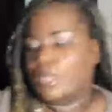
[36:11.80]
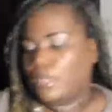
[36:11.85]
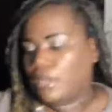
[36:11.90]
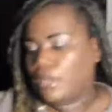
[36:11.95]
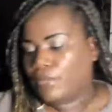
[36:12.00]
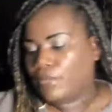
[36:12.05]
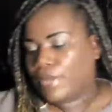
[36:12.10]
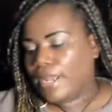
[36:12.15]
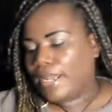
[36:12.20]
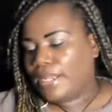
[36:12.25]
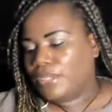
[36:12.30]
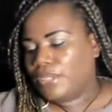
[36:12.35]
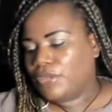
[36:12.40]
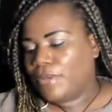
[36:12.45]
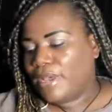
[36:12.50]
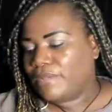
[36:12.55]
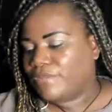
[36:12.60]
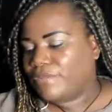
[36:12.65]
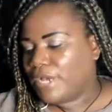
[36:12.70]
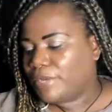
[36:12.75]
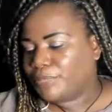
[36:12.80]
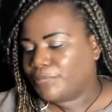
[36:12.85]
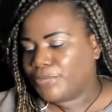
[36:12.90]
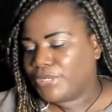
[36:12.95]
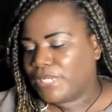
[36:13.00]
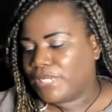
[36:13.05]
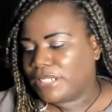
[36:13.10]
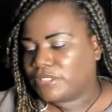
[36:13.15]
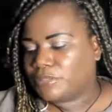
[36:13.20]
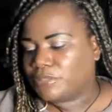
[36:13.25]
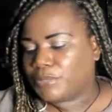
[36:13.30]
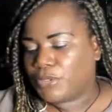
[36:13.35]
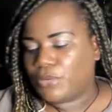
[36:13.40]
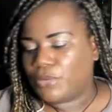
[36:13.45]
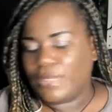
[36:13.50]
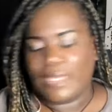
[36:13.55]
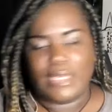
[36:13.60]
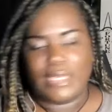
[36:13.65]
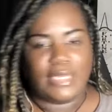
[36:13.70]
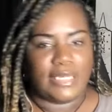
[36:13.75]
All right. You have
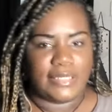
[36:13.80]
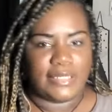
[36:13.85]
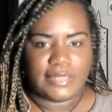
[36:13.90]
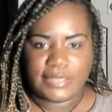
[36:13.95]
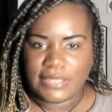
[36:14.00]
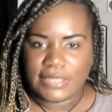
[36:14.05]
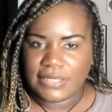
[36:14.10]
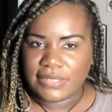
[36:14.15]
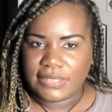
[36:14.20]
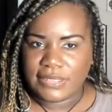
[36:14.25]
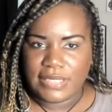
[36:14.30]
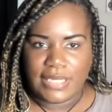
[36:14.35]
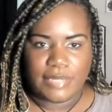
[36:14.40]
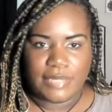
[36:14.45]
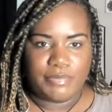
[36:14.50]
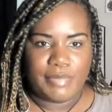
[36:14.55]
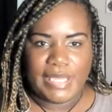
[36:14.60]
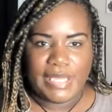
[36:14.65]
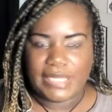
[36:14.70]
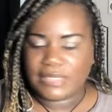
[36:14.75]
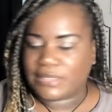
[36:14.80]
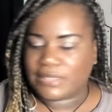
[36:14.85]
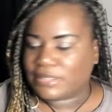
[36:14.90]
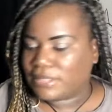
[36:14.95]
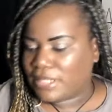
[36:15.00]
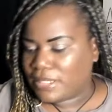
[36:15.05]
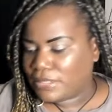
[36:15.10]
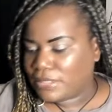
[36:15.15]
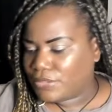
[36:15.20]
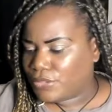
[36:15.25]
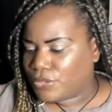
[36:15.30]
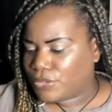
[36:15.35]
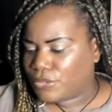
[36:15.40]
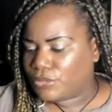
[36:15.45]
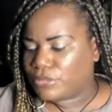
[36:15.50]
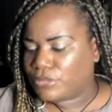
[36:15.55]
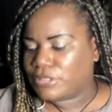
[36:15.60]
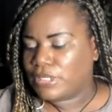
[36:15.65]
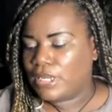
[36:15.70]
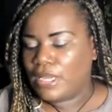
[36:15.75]
unpredictable, inconsistent, mixed
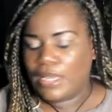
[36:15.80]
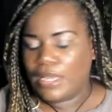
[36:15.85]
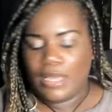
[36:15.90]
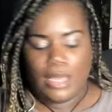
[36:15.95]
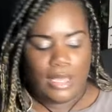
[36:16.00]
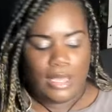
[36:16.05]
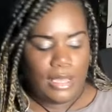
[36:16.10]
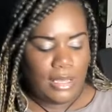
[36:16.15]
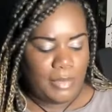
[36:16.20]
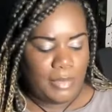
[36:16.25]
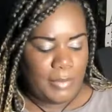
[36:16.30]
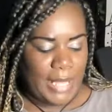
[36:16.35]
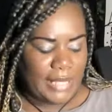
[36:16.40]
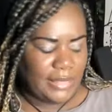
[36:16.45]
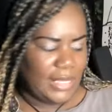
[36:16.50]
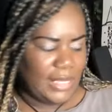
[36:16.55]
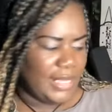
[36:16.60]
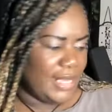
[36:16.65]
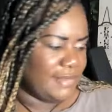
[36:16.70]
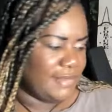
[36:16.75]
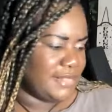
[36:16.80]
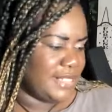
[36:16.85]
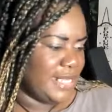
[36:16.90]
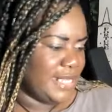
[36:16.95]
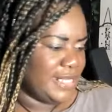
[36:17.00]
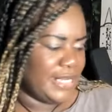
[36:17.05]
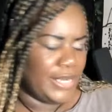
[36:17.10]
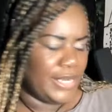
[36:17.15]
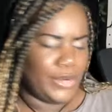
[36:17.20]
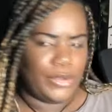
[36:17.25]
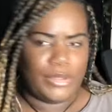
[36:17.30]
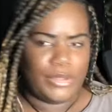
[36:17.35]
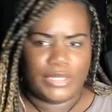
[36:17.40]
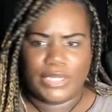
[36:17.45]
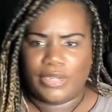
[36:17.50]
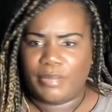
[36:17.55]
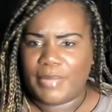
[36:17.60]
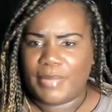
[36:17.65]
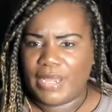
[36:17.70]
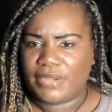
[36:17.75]
signals. I think I've said that
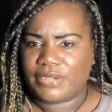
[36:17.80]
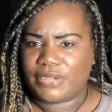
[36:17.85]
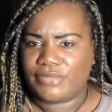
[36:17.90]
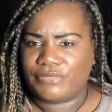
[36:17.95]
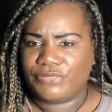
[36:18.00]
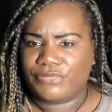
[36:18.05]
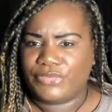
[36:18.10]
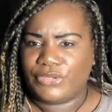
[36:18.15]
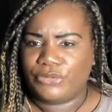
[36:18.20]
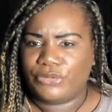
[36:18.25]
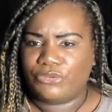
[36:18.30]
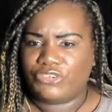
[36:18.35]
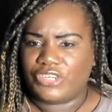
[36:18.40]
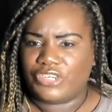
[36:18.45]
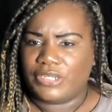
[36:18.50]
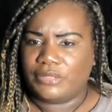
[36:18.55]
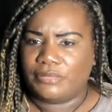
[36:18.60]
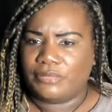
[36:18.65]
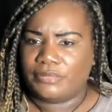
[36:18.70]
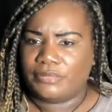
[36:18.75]
earlier about confusion.